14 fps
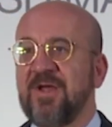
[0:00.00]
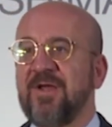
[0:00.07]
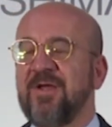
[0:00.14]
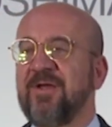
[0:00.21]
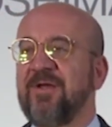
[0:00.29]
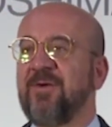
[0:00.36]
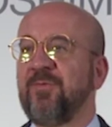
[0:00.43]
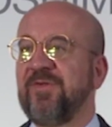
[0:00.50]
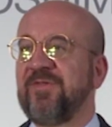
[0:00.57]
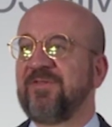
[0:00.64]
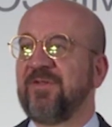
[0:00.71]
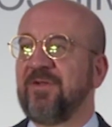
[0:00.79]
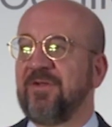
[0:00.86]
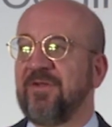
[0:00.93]
uh, with
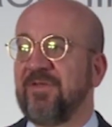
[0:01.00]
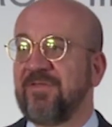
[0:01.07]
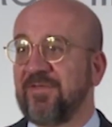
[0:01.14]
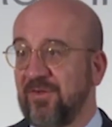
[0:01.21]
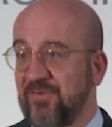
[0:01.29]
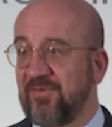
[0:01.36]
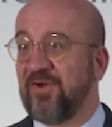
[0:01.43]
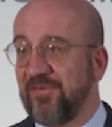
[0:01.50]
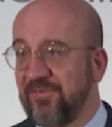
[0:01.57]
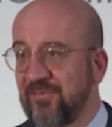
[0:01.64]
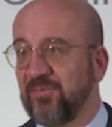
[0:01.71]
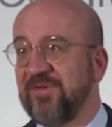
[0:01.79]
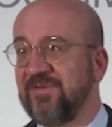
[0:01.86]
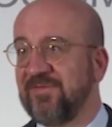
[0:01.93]
third
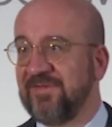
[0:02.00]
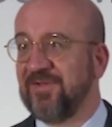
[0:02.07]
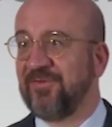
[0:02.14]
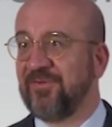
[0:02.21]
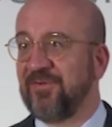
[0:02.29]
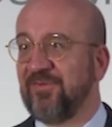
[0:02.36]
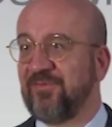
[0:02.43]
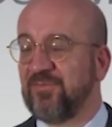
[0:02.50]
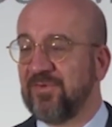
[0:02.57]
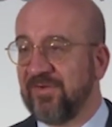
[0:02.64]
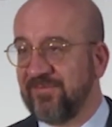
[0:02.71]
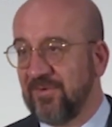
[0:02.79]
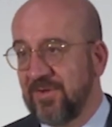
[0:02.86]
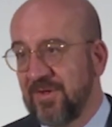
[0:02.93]
countries in order to
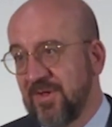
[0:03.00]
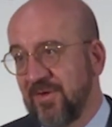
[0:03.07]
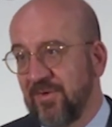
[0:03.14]
have a,